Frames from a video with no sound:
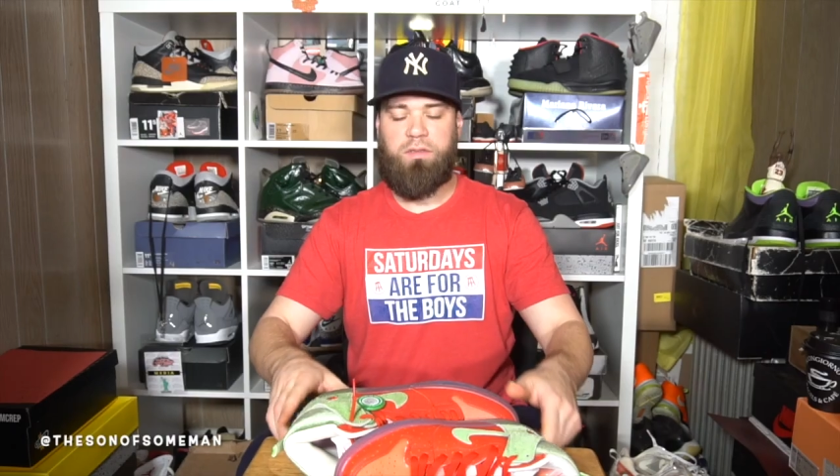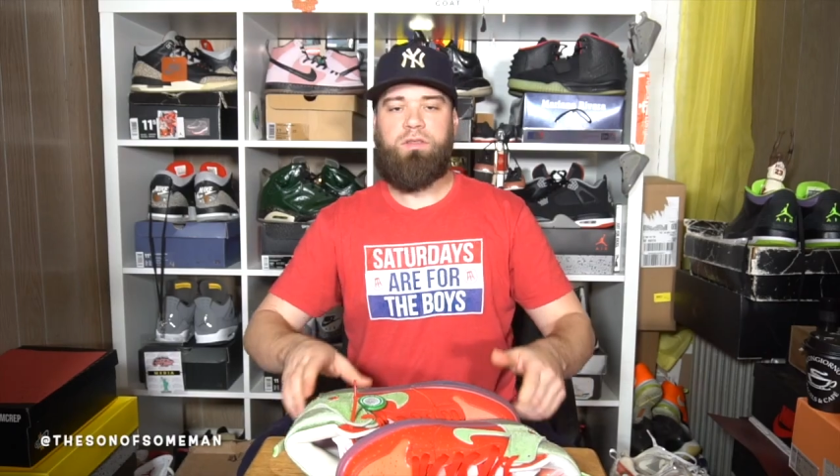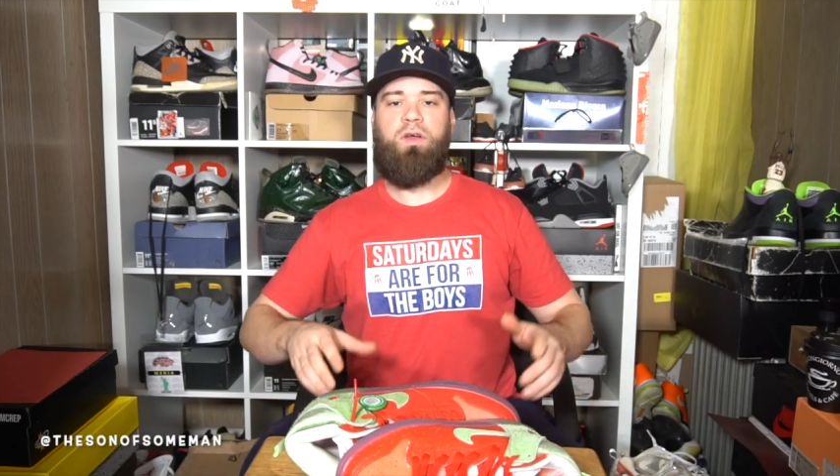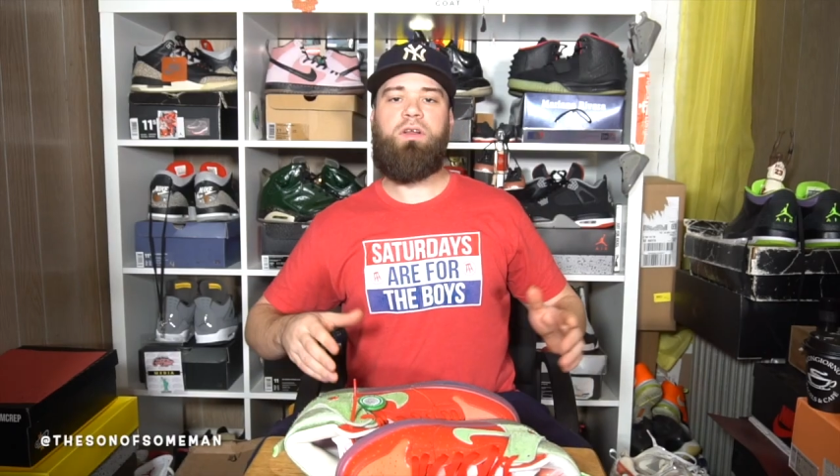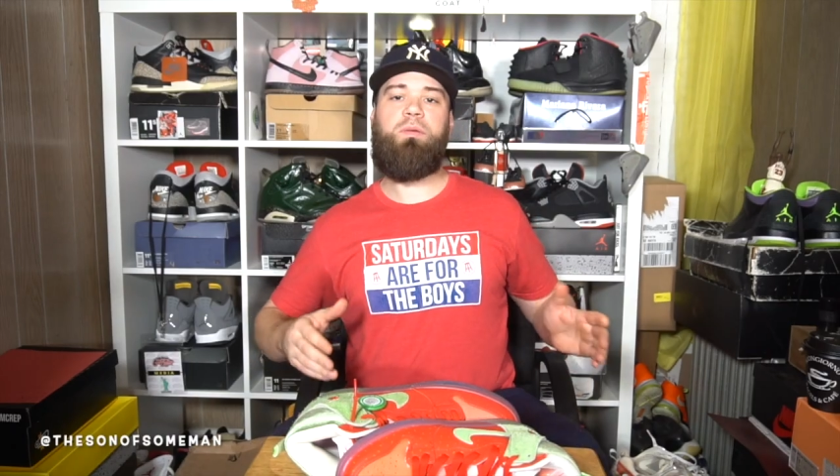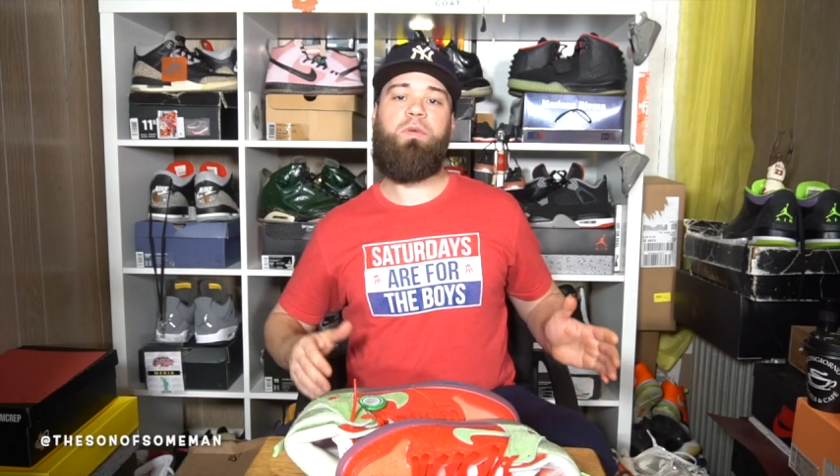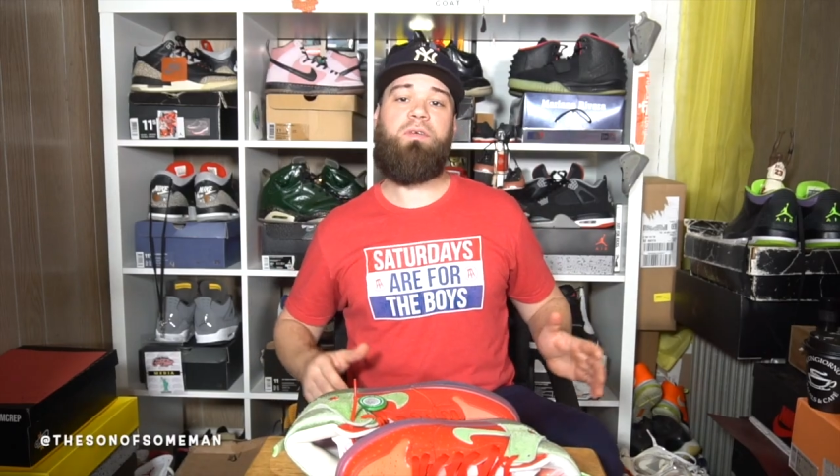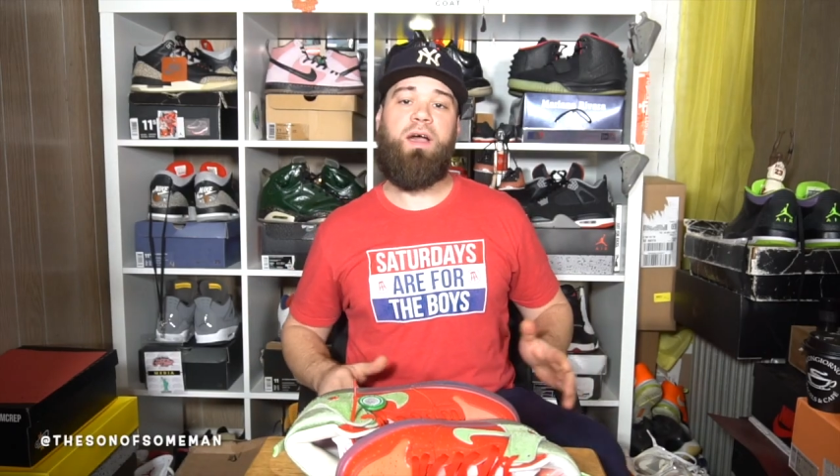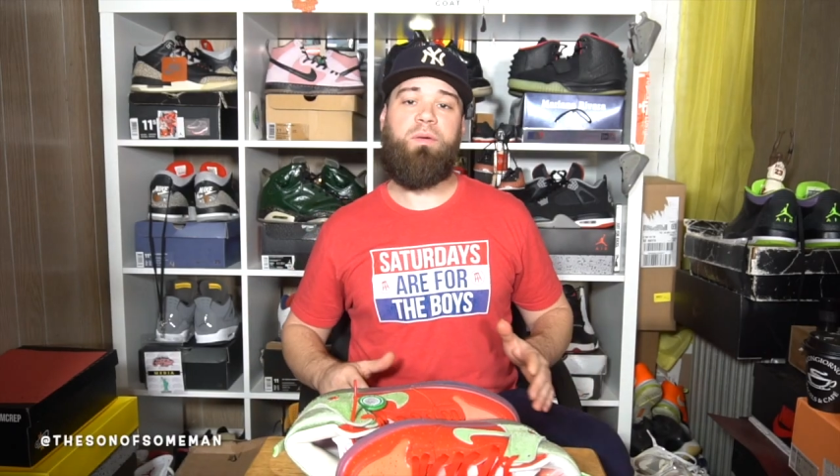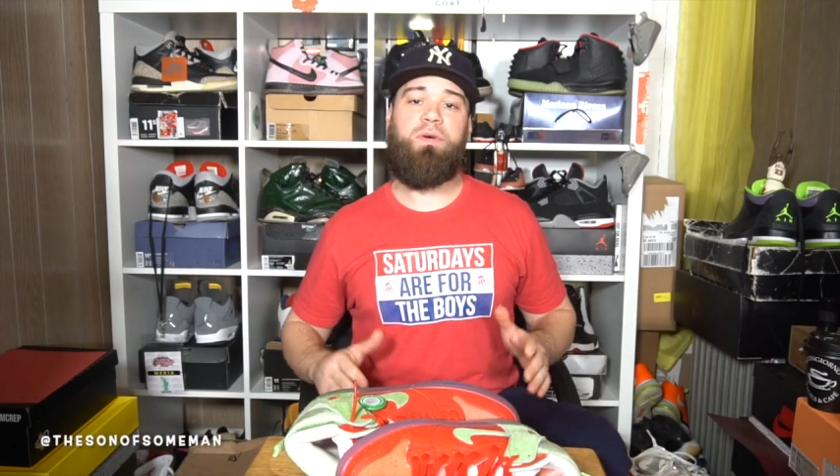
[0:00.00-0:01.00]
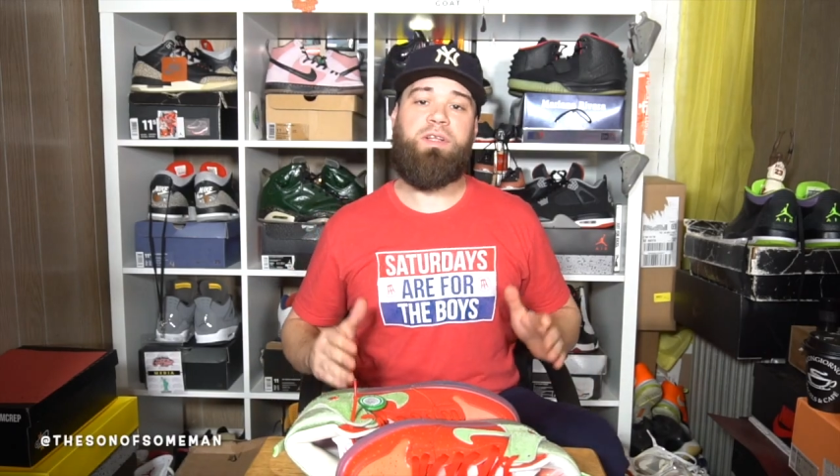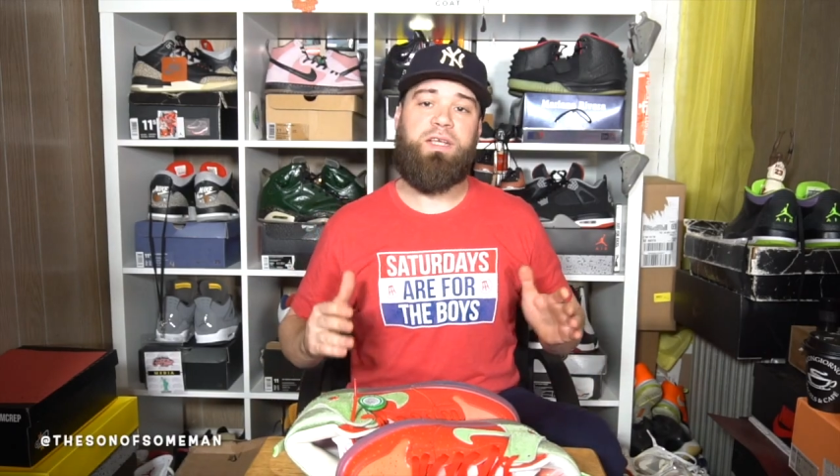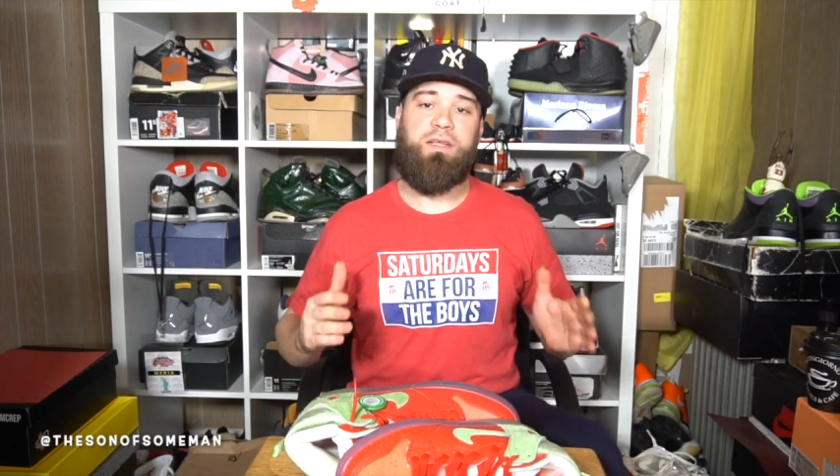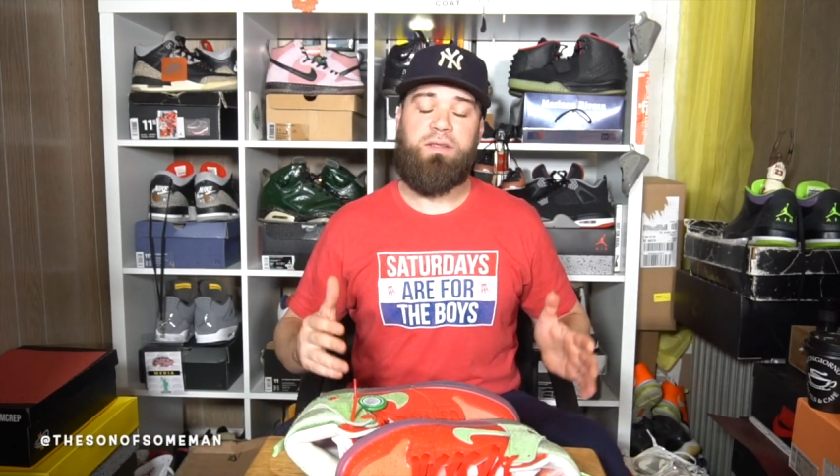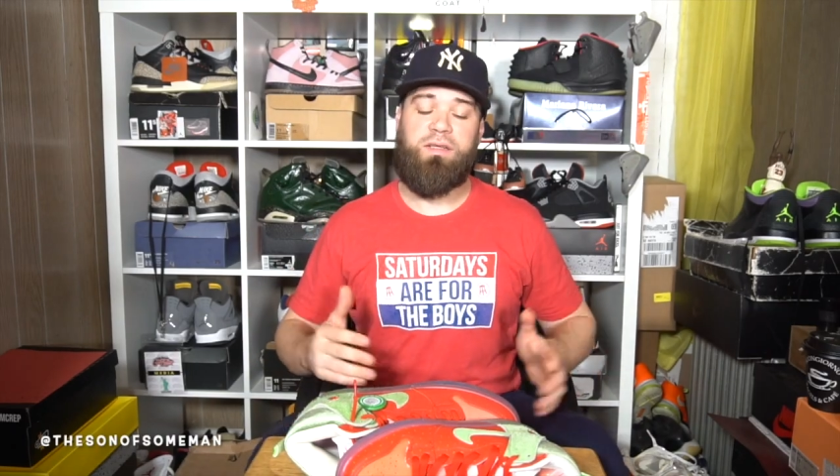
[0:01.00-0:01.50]
Turning them around, we're gonna
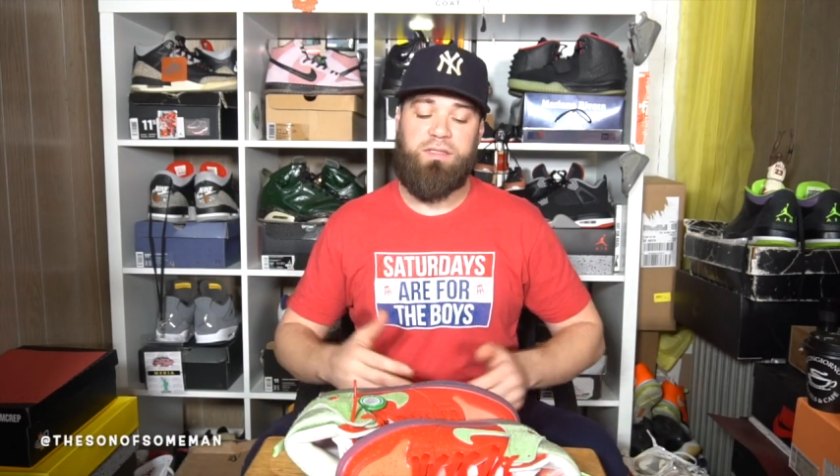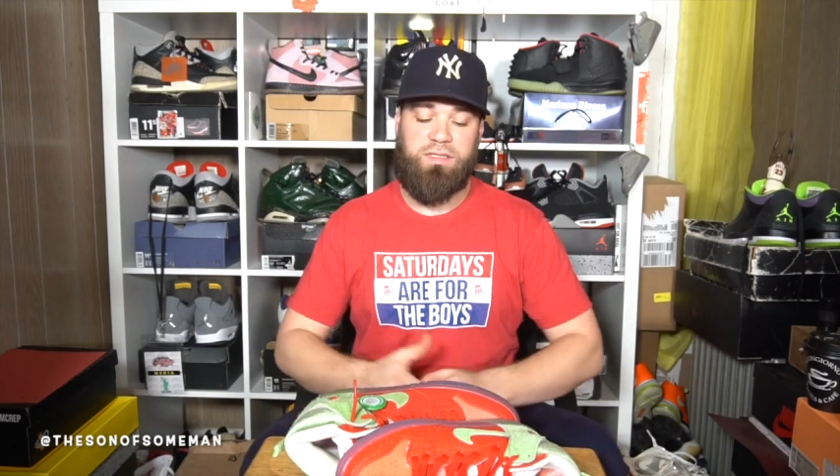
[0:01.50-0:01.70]
take a look at the